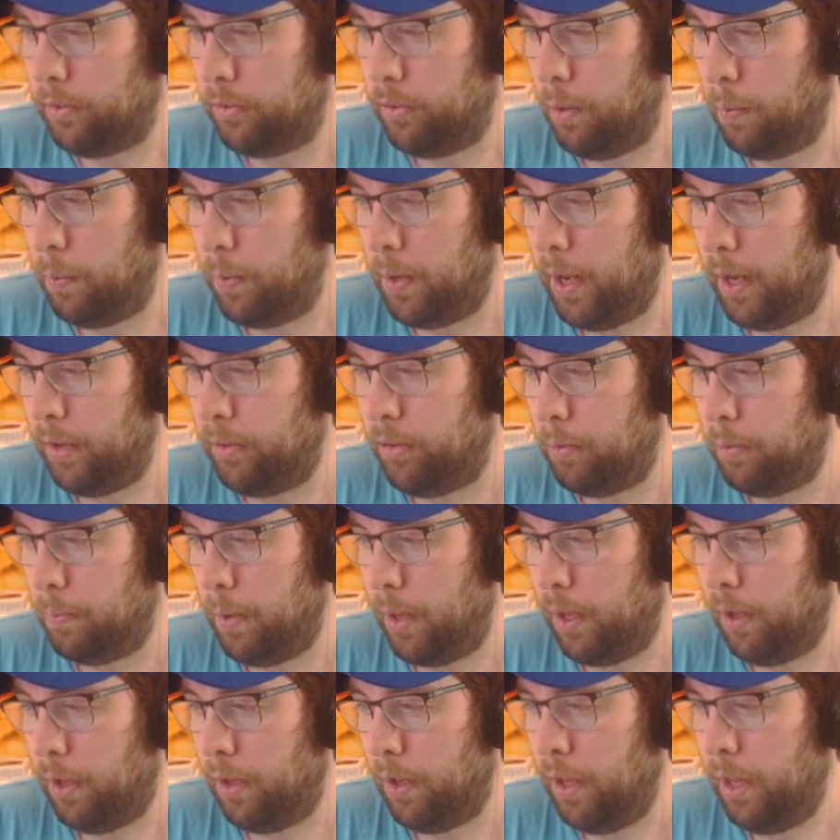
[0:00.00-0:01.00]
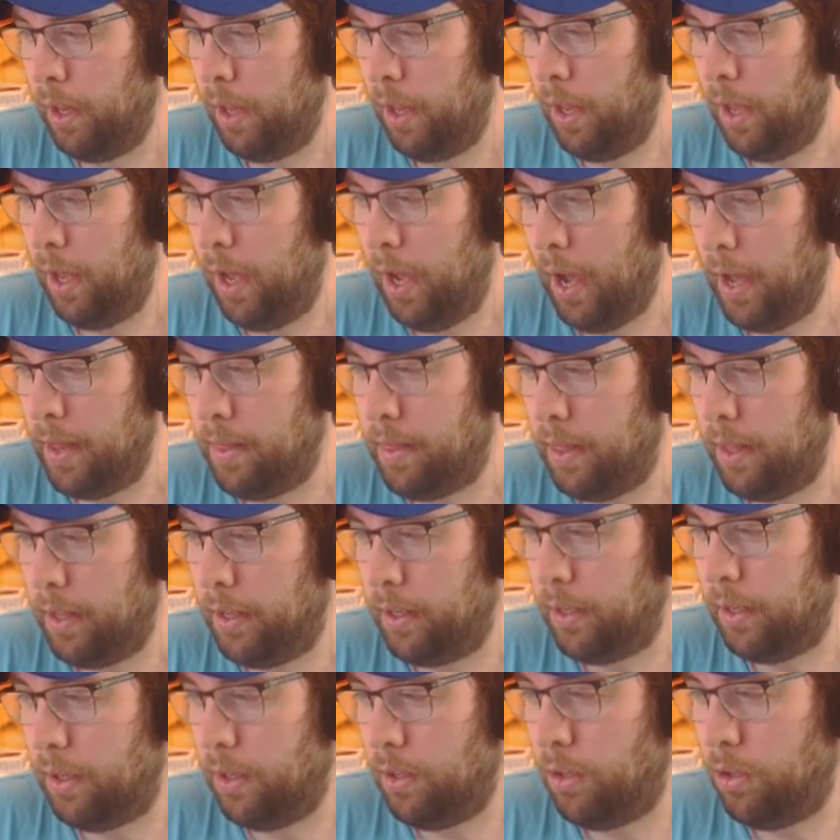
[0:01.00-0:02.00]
someone asks about. I think